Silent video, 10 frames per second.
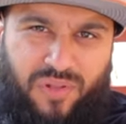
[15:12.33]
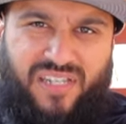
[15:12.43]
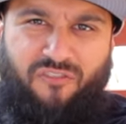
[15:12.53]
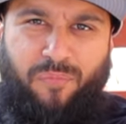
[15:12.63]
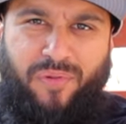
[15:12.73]
Wood's
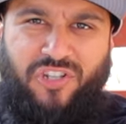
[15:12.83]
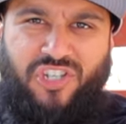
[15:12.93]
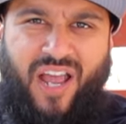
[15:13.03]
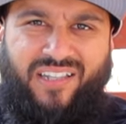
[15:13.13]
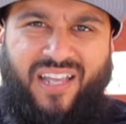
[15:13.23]
never been
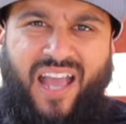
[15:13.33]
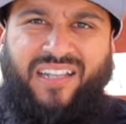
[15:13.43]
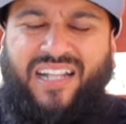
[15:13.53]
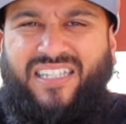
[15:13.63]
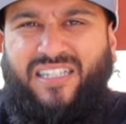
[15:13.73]
checked.
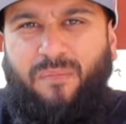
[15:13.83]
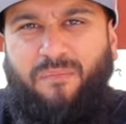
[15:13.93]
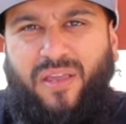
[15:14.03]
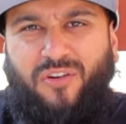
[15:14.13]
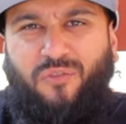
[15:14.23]
That
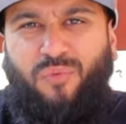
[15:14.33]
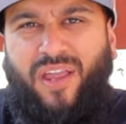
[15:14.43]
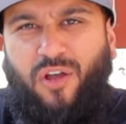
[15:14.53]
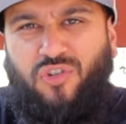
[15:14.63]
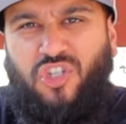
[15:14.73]
Samir,
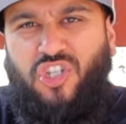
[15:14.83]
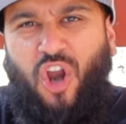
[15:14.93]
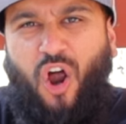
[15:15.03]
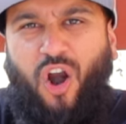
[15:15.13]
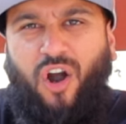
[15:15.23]
Ringo
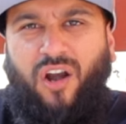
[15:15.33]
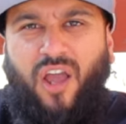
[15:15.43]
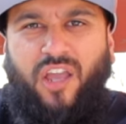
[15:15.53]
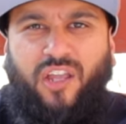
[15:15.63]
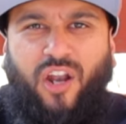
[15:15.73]
Starr,
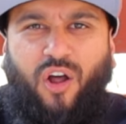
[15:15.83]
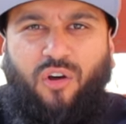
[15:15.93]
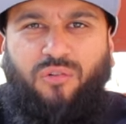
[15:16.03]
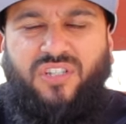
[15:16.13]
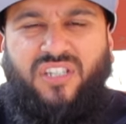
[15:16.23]
you
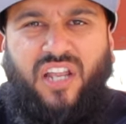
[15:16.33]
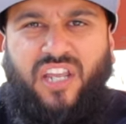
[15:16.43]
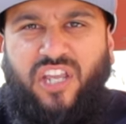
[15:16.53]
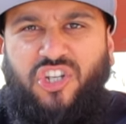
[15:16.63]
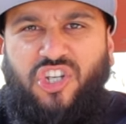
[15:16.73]
know,
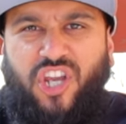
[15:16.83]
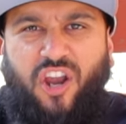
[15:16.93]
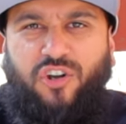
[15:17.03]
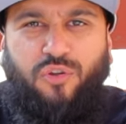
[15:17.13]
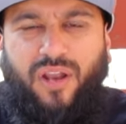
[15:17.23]
Sonny and
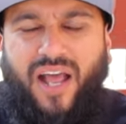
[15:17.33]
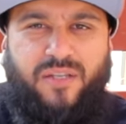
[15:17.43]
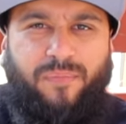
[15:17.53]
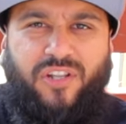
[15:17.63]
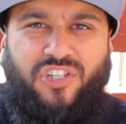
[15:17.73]
Cher dude
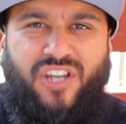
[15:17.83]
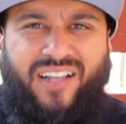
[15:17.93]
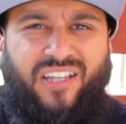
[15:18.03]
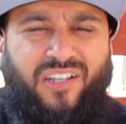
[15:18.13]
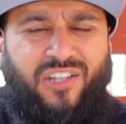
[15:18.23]
hasn't been
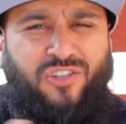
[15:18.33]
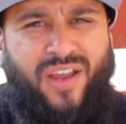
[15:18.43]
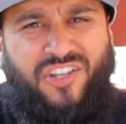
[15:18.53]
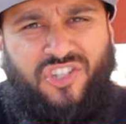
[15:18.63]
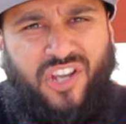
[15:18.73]
checked. The
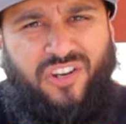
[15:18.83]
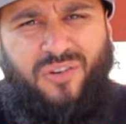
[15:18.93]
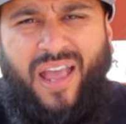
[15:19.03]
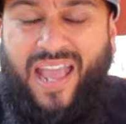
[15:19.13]
transgender.